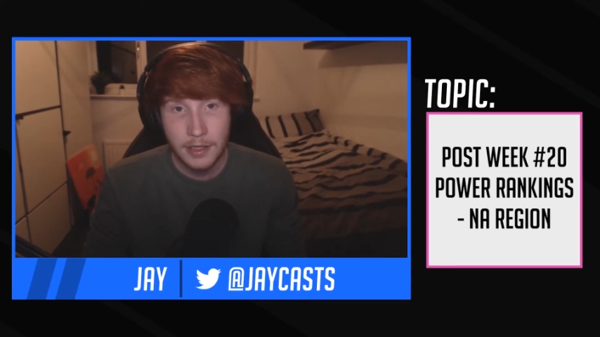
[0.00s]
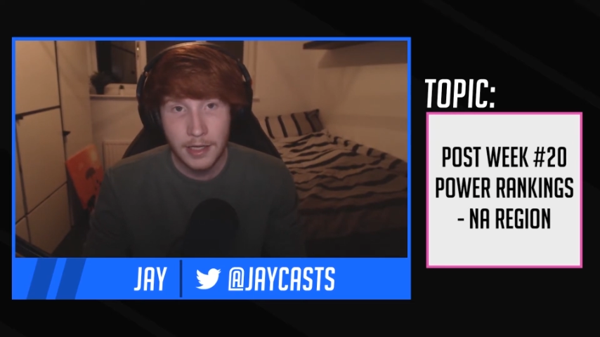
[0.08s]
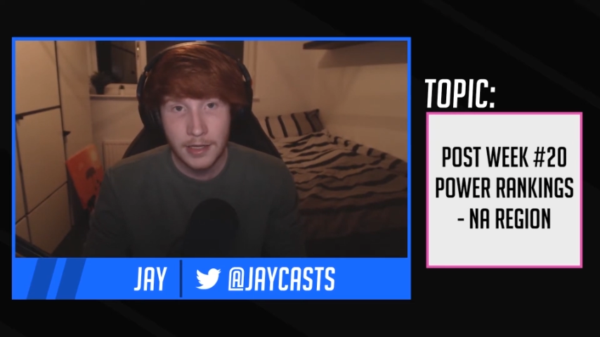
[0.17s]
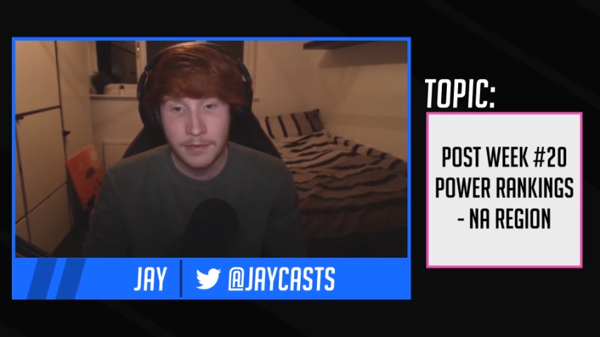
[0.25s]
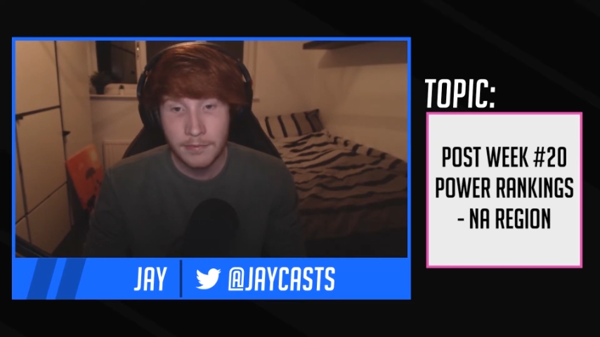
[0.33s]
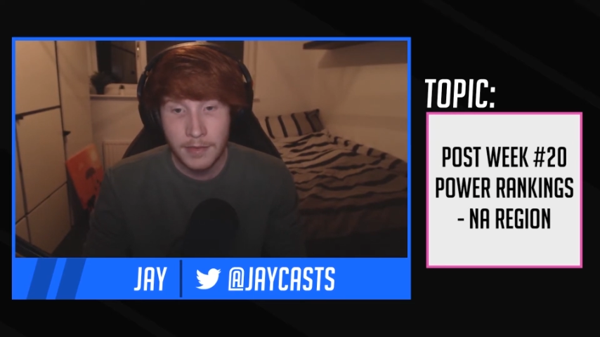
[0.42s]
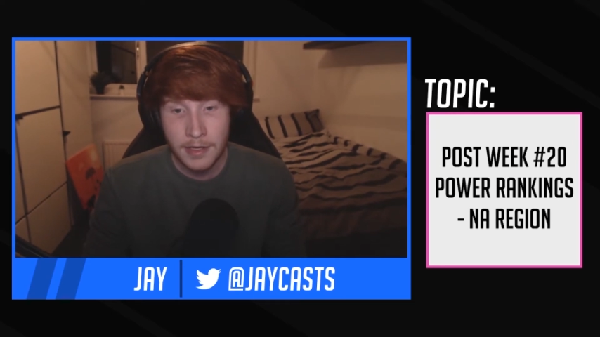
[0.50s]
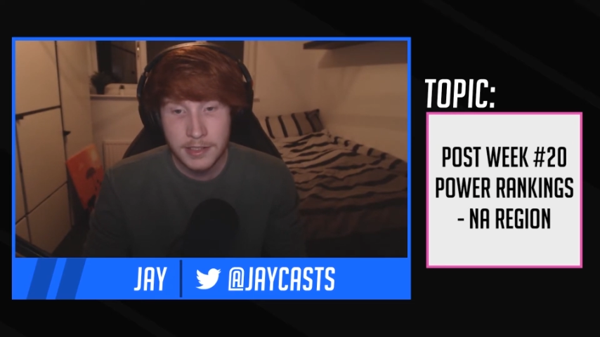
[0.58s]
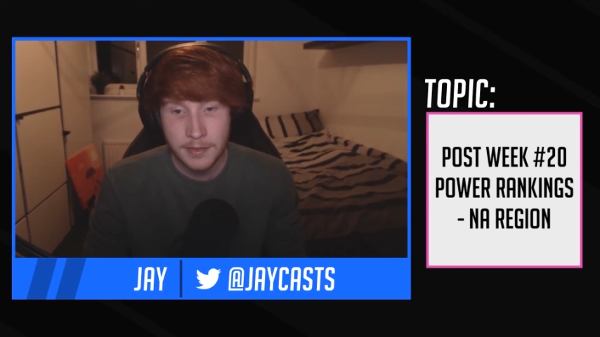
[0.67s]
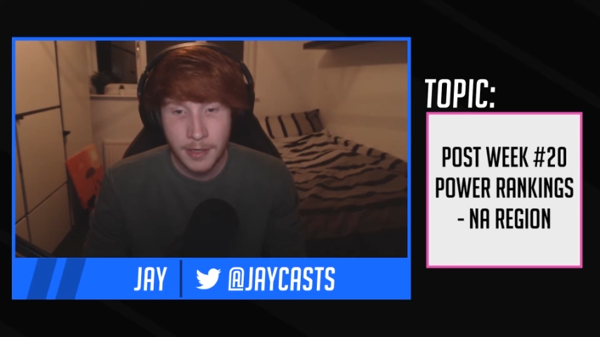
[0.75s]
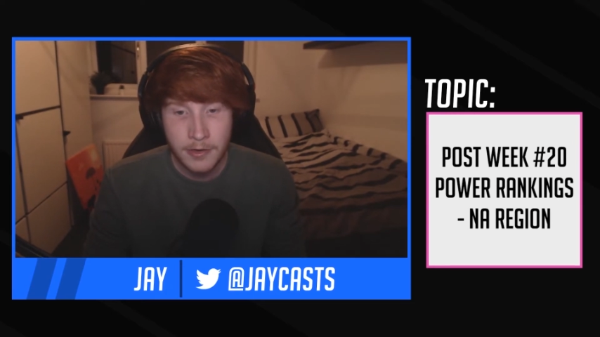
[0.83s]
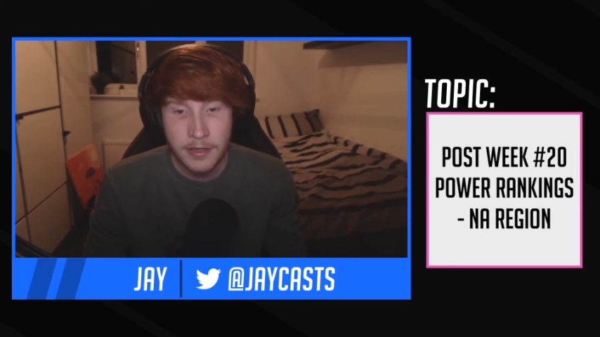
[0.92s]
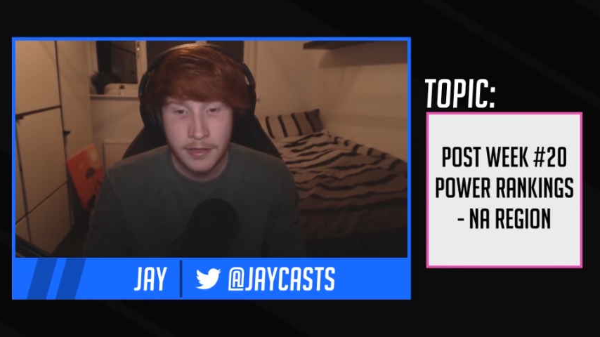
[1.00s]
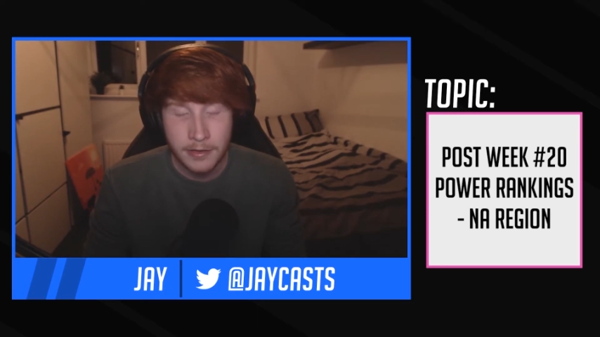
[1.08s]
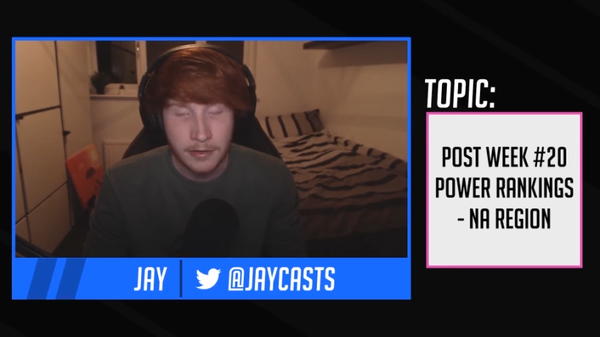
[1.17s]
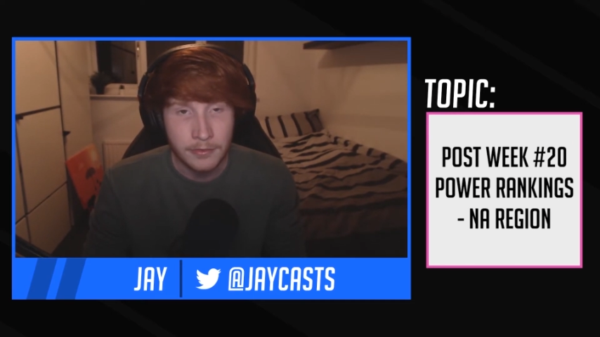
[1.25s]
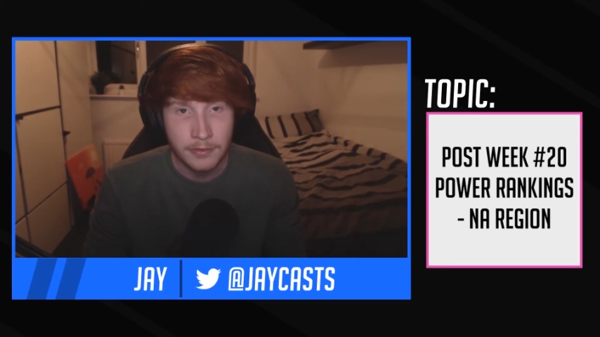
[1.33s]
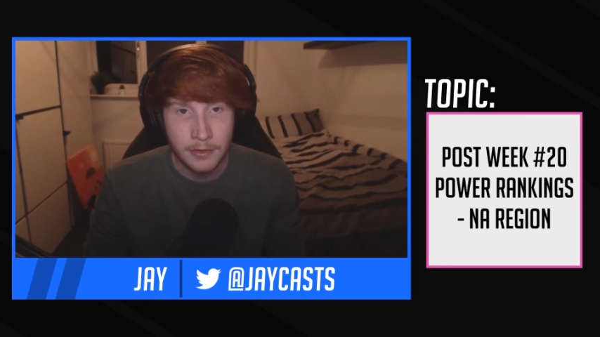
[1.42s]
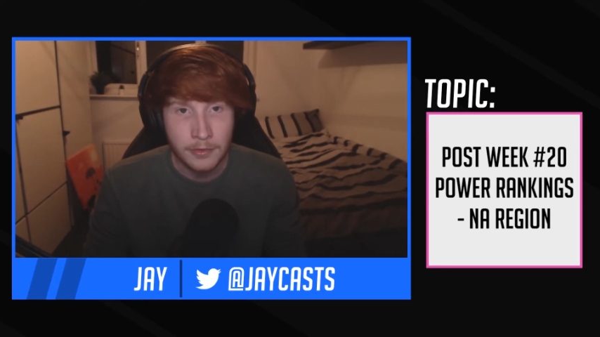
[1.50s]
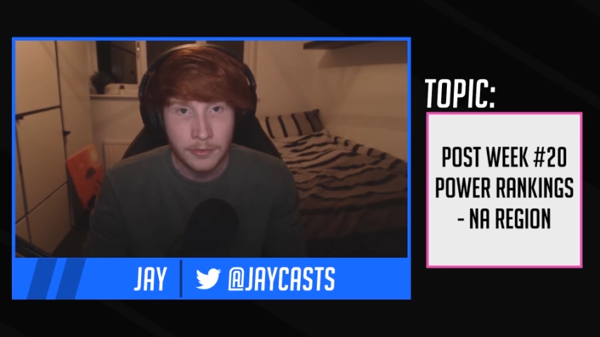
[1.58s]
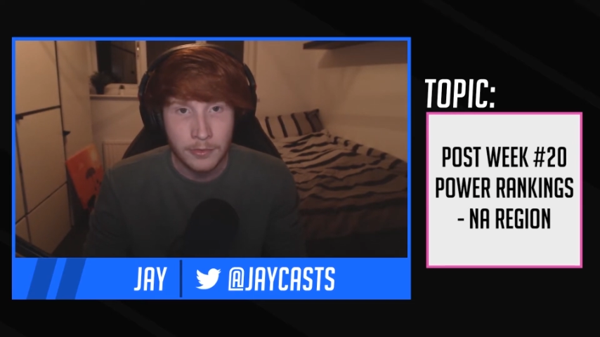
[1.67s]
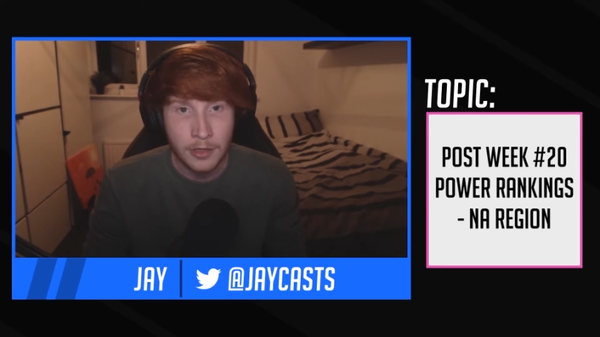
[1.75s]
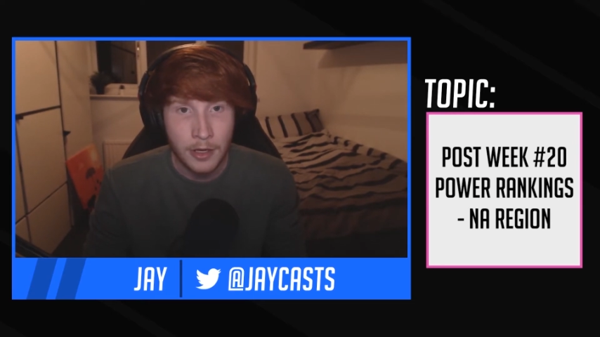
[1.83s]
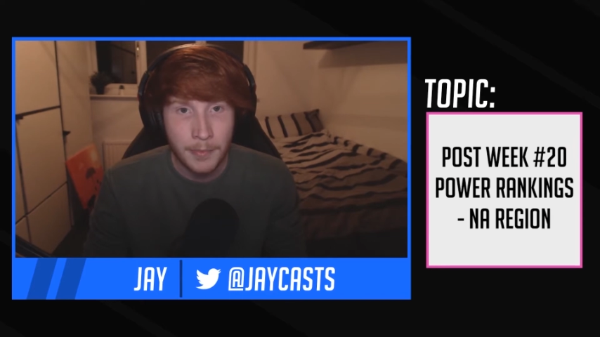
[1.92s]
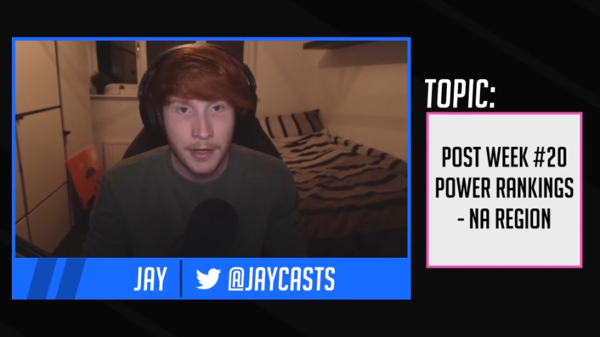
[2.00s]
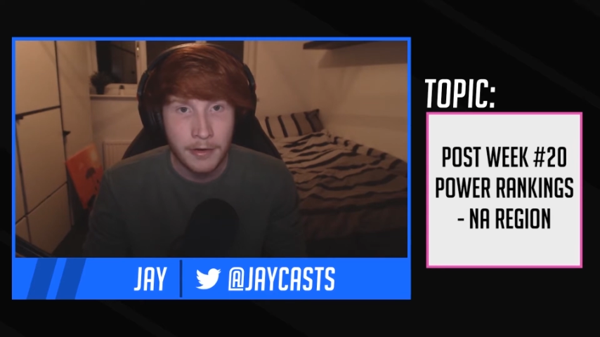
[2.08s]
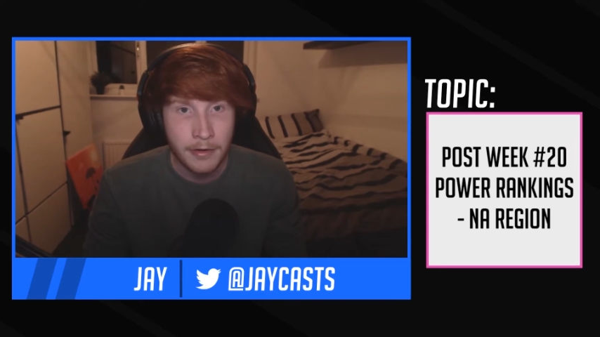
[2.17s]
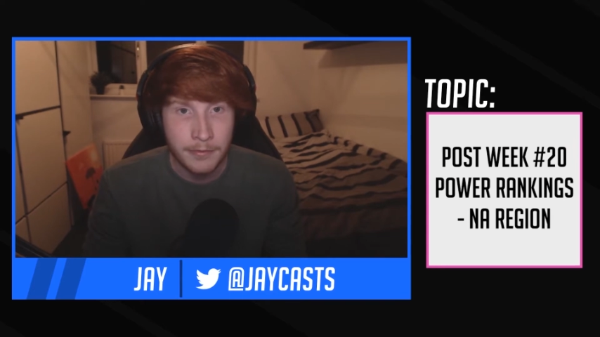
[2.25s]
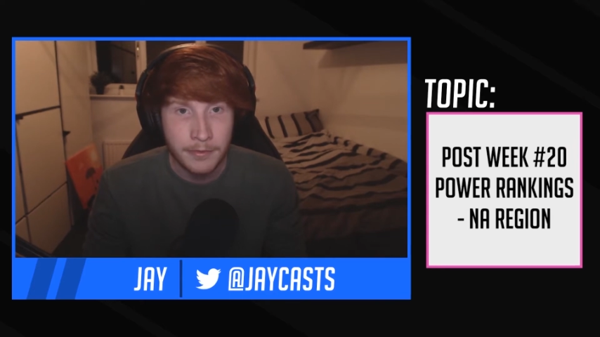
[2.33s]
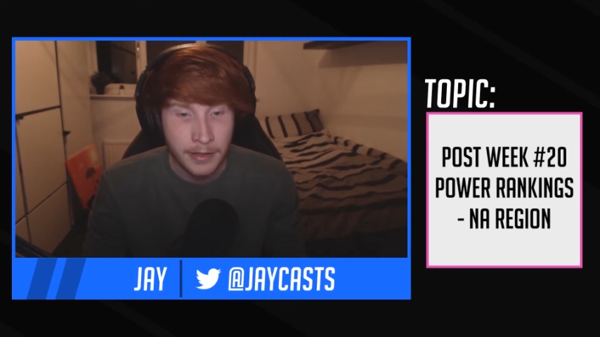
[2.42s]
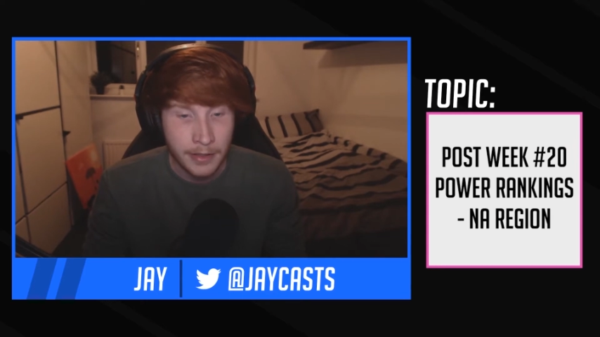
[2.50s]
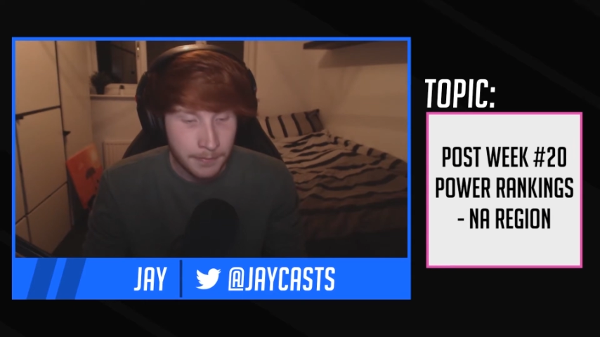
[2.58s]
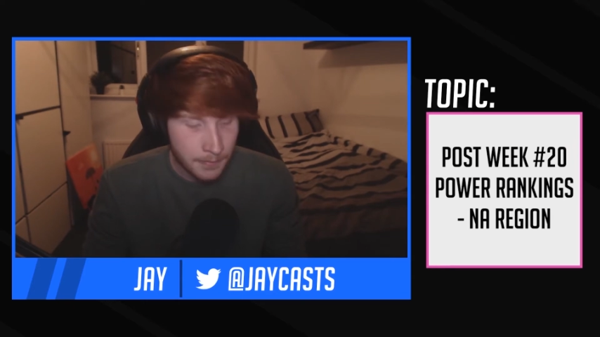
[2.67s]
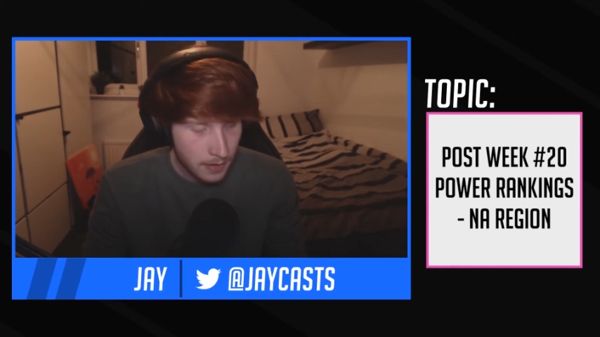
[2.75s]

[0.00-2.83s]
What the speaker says: and that's about it. They'll do a lot better after that.